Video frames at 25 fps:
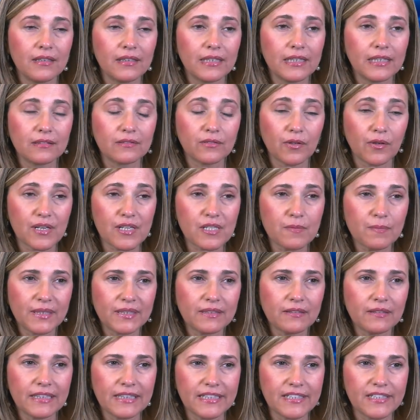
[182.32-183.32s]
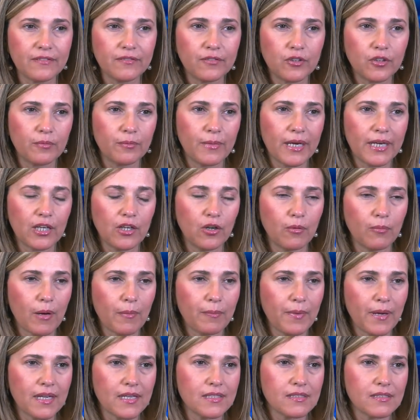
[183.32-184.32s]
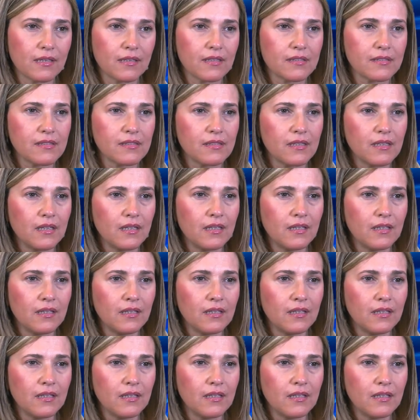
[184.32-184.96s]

in transplant-eligible myeloma patients.